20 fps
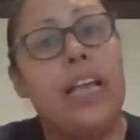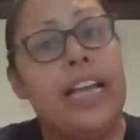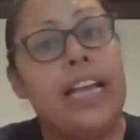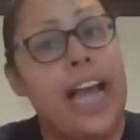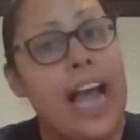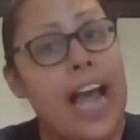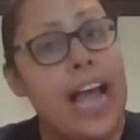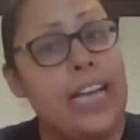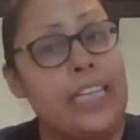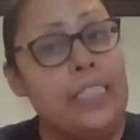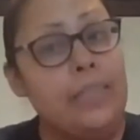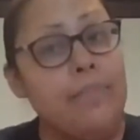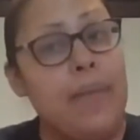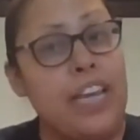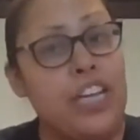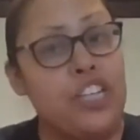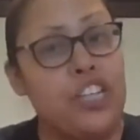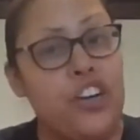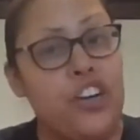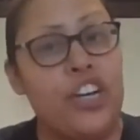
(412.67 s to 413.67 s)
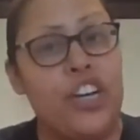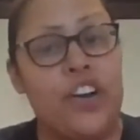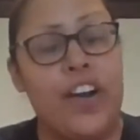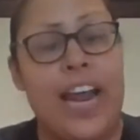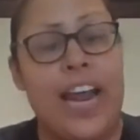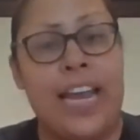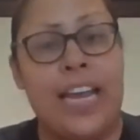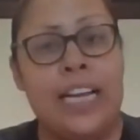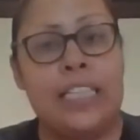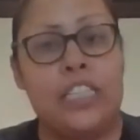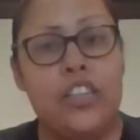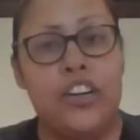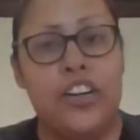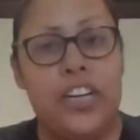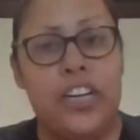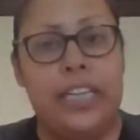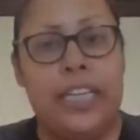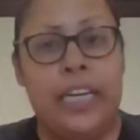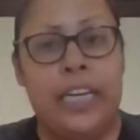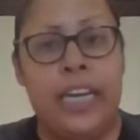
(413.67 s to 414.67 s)
Guys, make sure your hands are
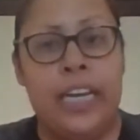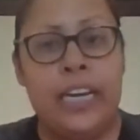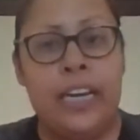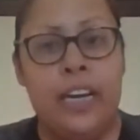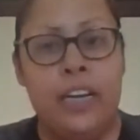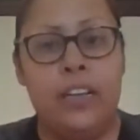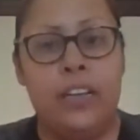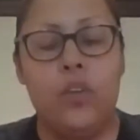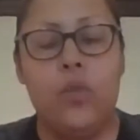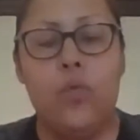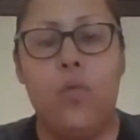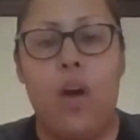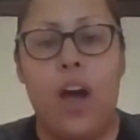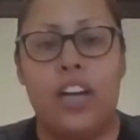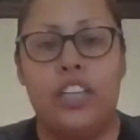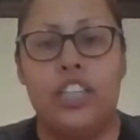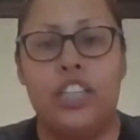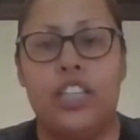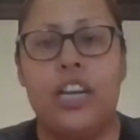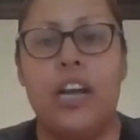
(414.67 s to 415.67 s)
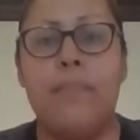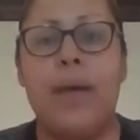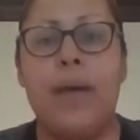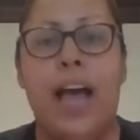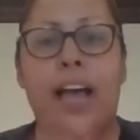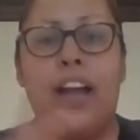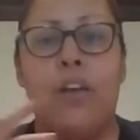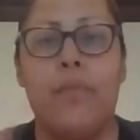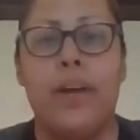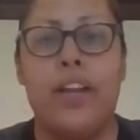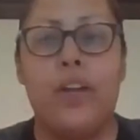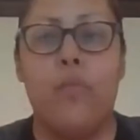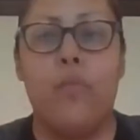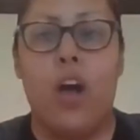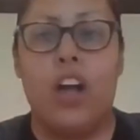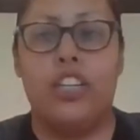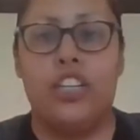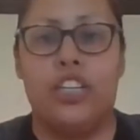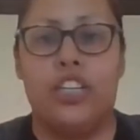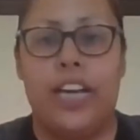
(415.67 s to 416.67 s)
clean. You washed them. I already
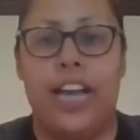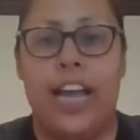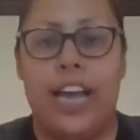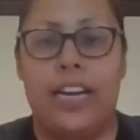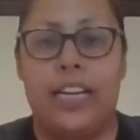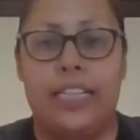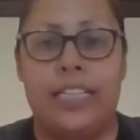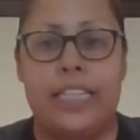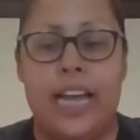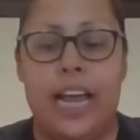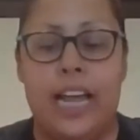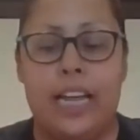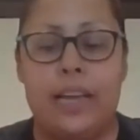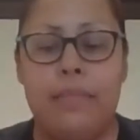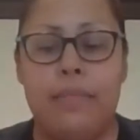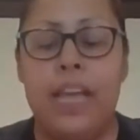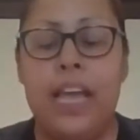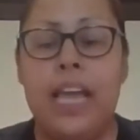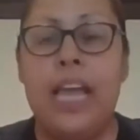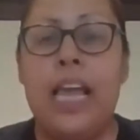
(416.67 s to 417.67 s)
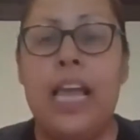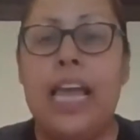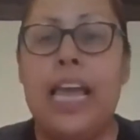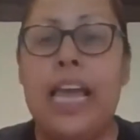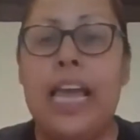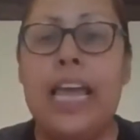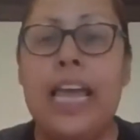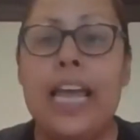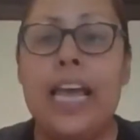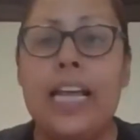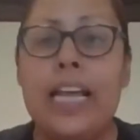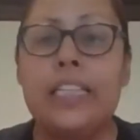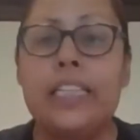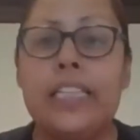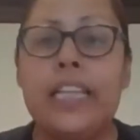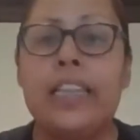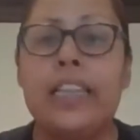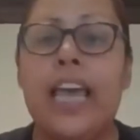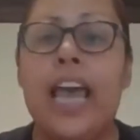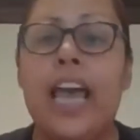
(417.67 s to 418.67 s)
washed ahead of time.
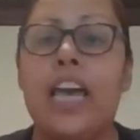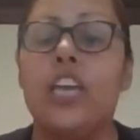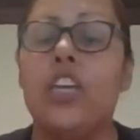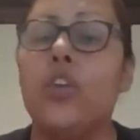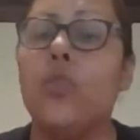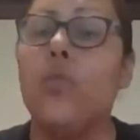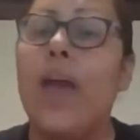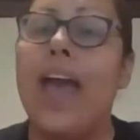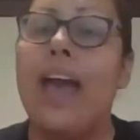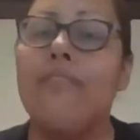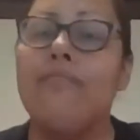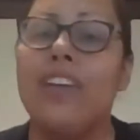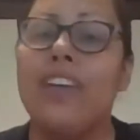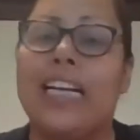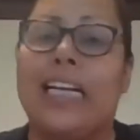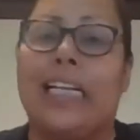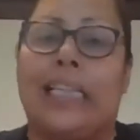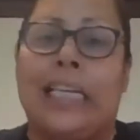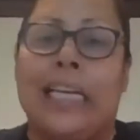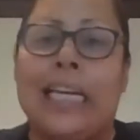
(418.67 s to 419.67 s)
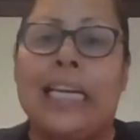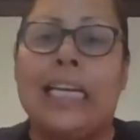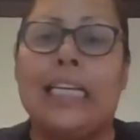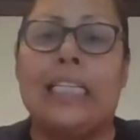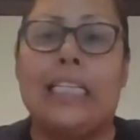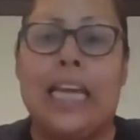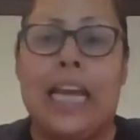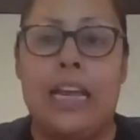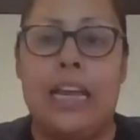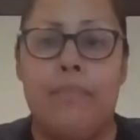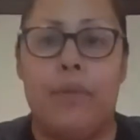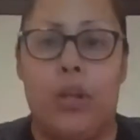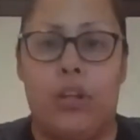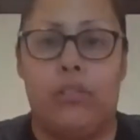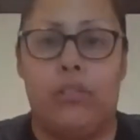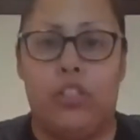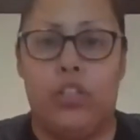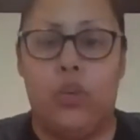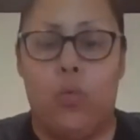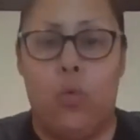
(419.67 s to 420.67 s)
And that you have a clean
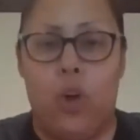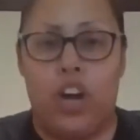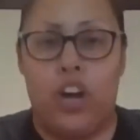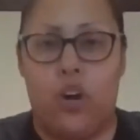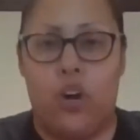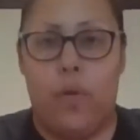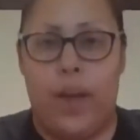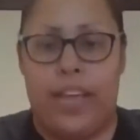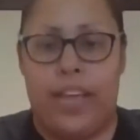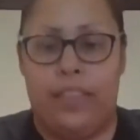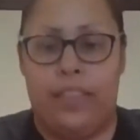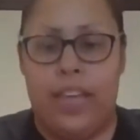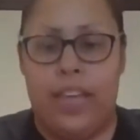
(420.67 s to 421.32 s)
table to work with.